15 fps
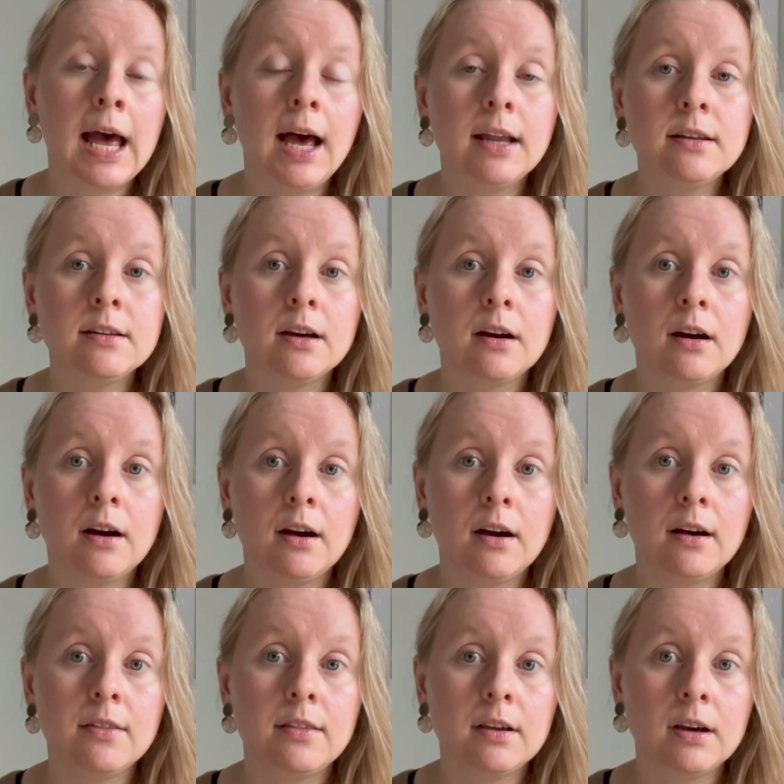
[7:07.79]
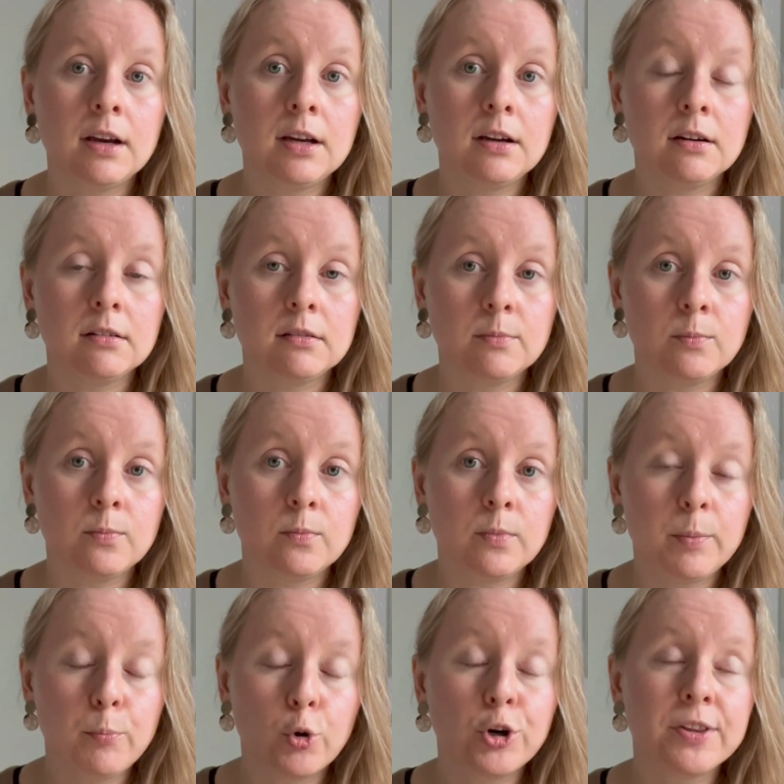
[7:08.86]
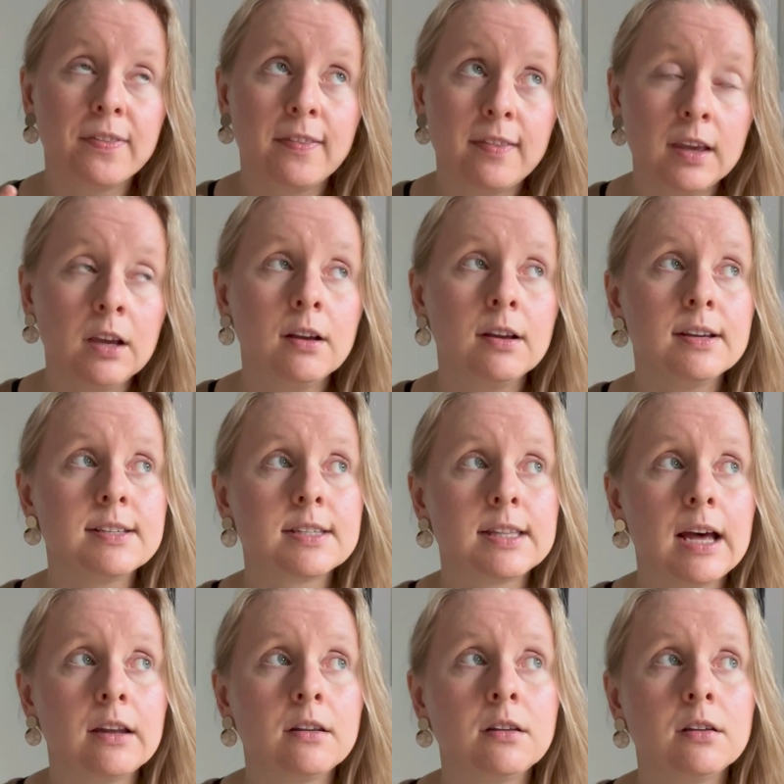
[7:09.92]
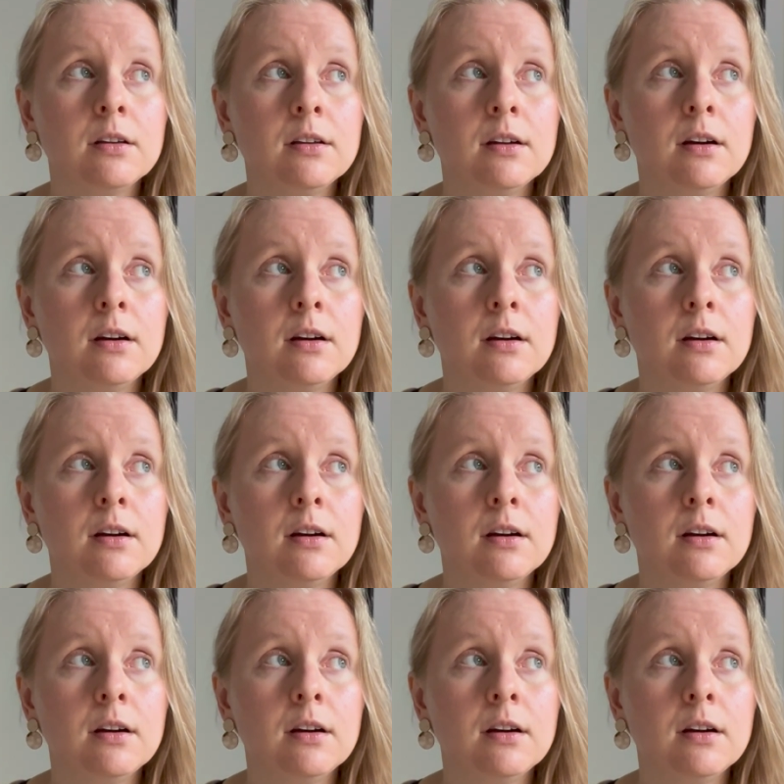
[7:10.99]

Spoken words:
and the important thing is that